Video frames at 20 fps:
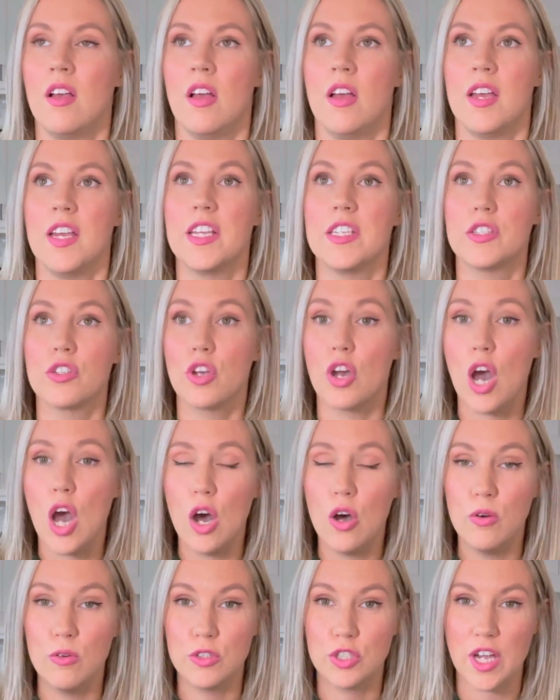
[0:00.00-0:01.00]
his
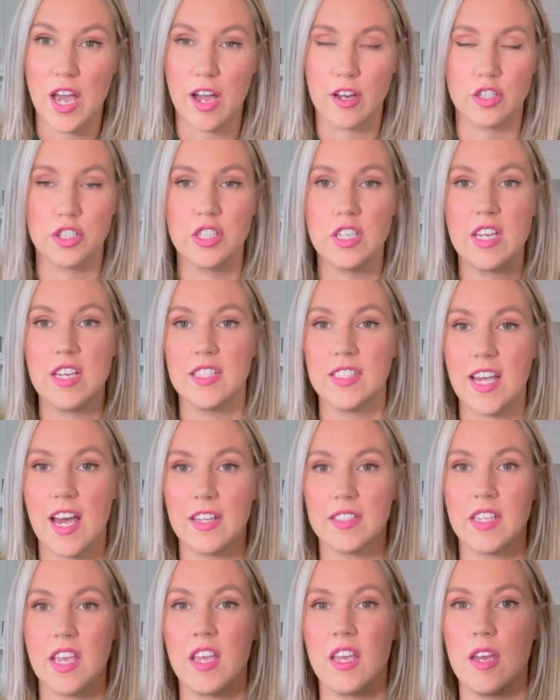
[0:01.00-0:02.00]
coach actually is
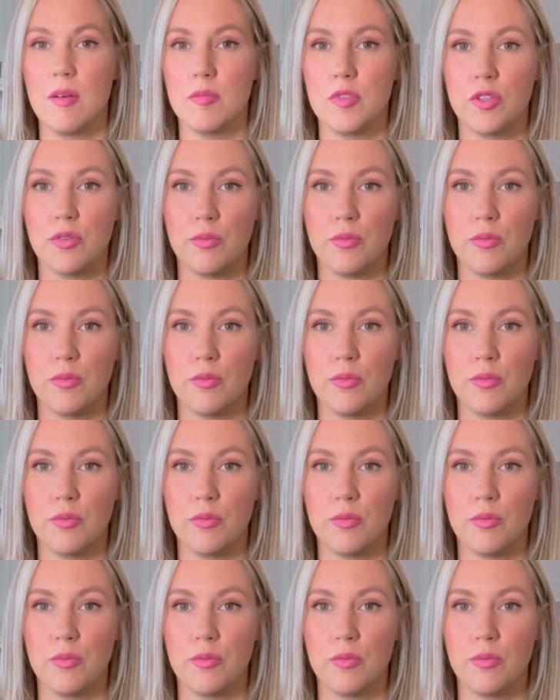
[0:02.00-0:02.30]
asking him to